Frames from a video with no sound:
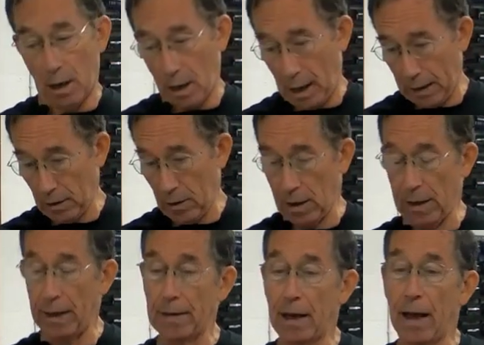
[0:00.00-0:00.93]
I look
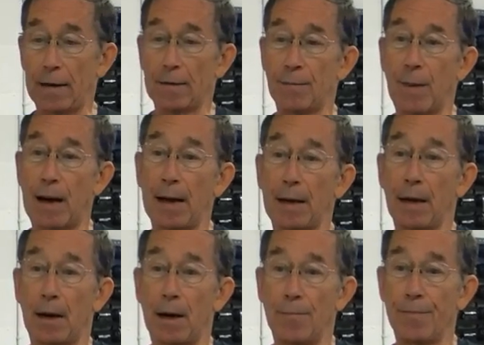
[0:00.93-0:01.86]
at, at my,
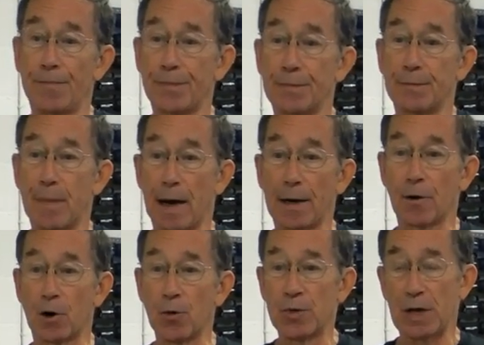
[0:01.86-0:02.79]
um, my
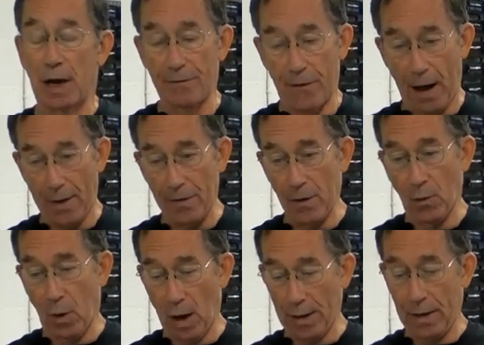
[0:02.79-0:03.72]
groups. I find the
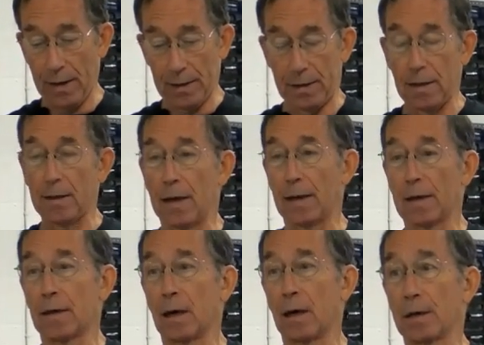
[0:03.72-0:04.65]
one that, that
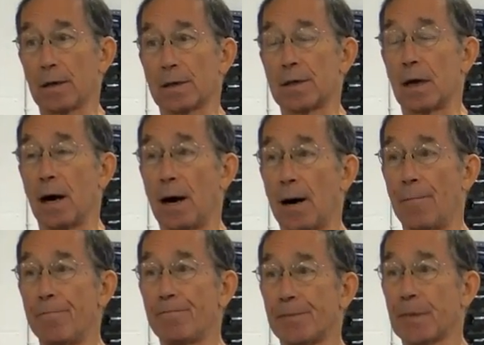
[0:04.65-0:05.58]
is
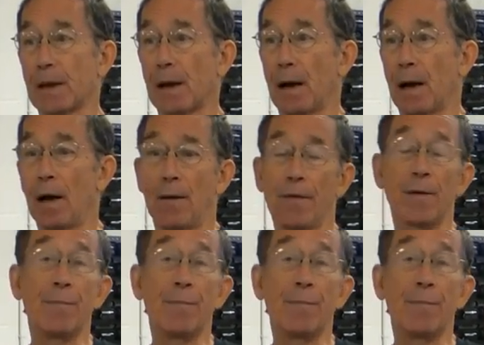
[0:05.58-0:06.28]
um, uh, the